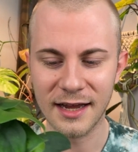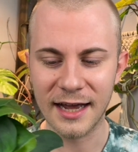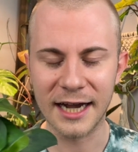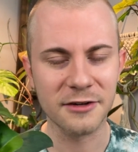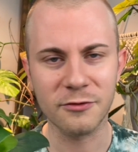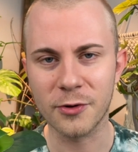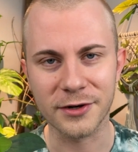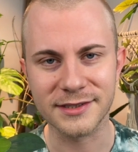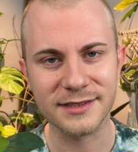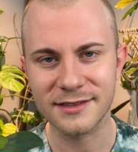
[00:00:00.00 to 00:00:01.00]
And of
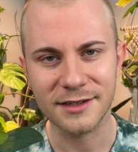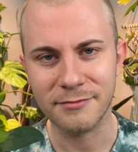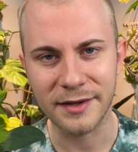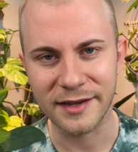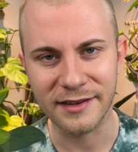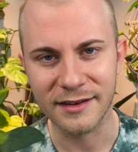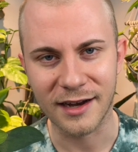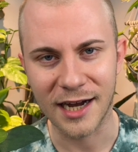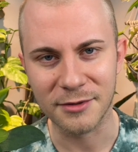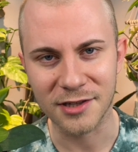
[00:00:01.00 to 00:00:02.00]
course, me,
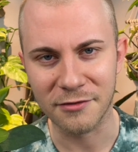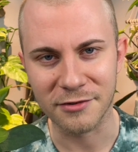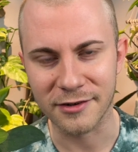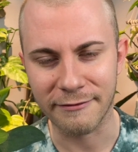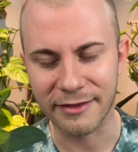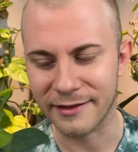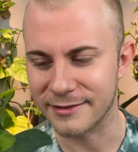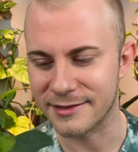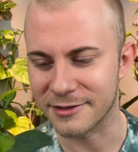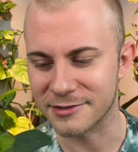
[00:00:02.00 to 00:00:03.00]
I'm a lover of
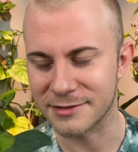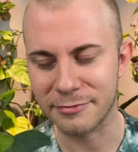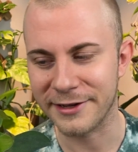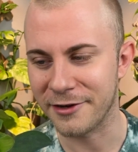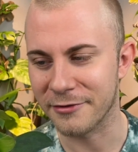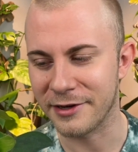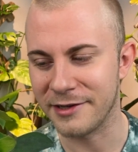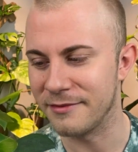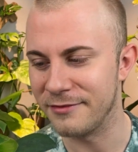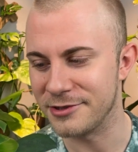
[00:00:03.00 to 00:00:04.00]
things that are just plain
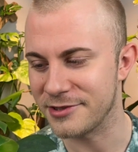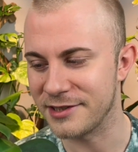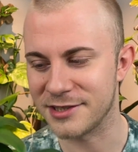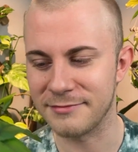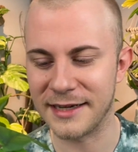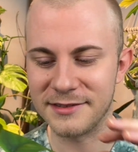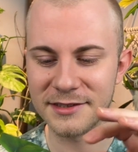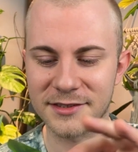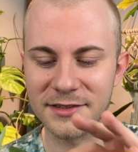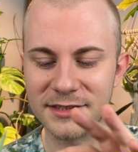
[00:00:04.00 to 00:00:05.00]
green and visually undemanding,
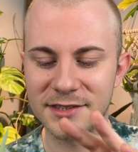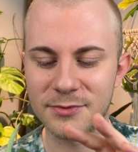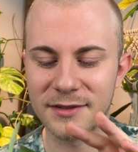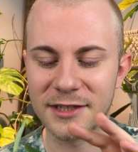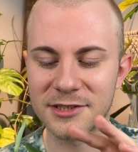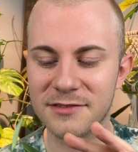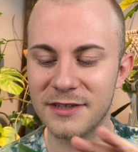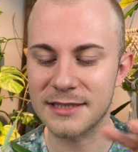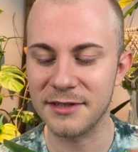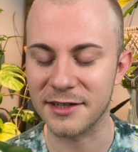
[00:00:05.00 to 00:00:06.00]
so this is one that just
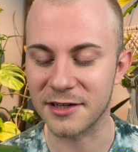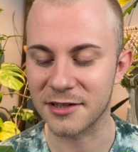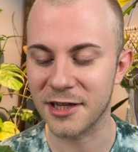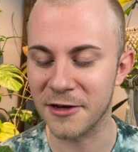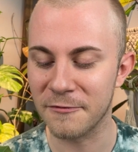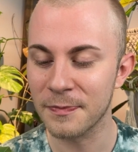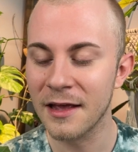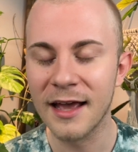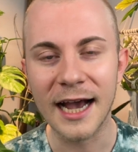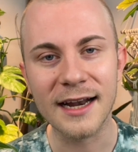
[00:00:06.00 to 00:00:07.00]
fits me like a glove.
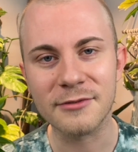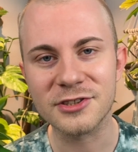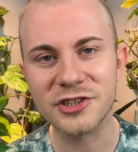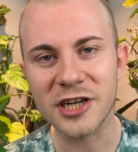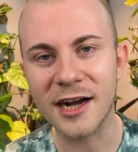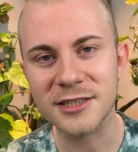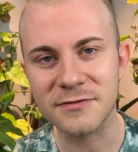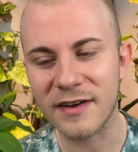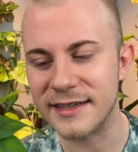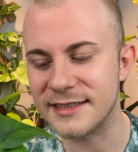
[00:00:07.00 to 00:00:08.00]
And I was shocked to
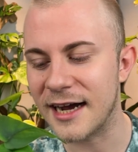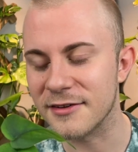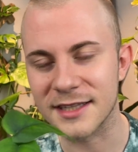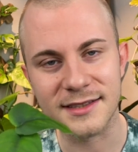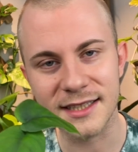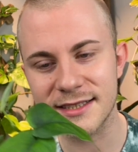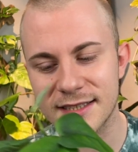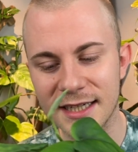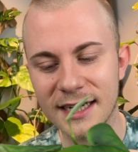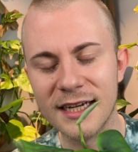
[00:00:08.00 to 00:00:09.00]
find out that this
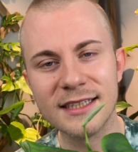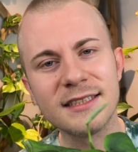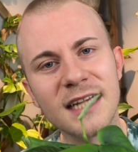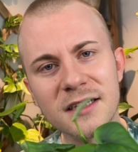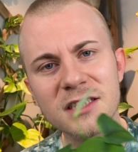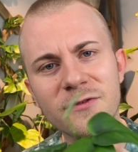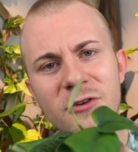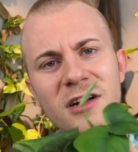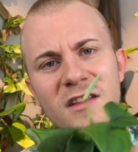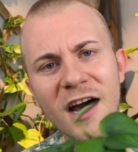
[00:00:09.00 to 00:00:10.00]
thing sells
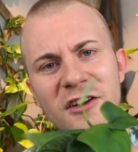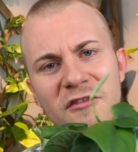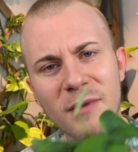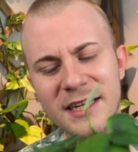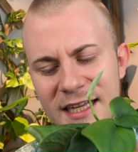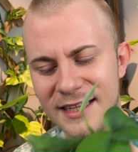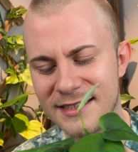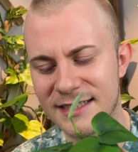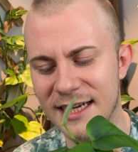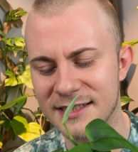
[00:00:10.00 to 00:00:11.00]
for a lot of money
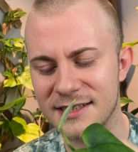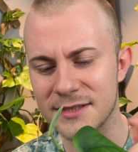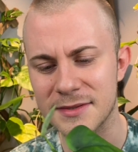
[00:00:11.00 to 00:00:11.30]
these days. This was a